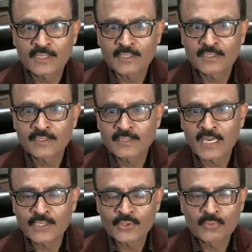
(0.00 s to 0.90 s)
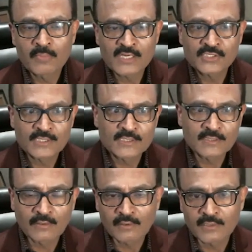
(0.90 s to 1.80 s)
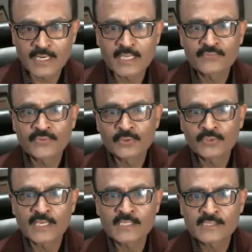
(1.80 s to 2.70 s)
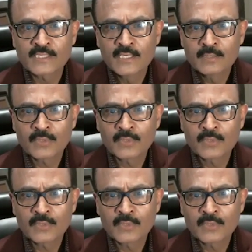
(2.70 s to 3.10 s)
I know you mentioned already a few things,